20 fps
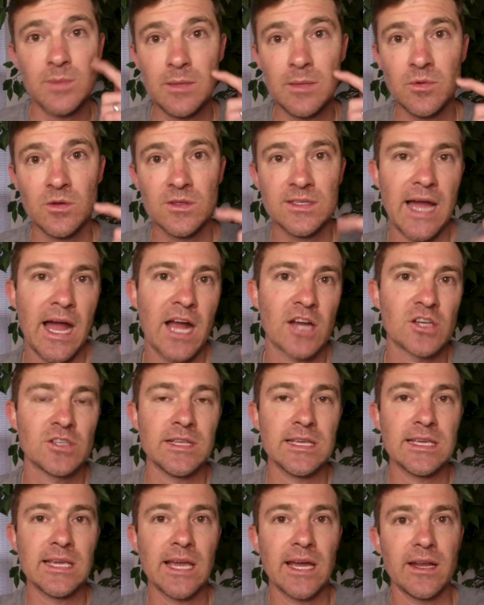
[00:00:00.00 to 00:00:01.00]
people to
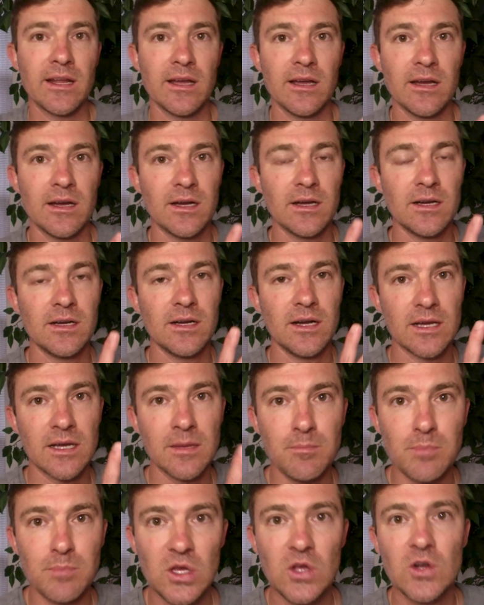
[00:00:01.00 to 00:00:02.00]
actually get a, a,
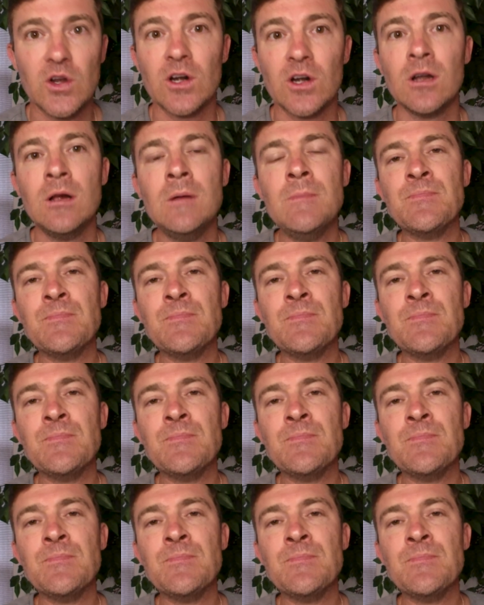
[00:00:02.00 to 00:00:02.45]
computer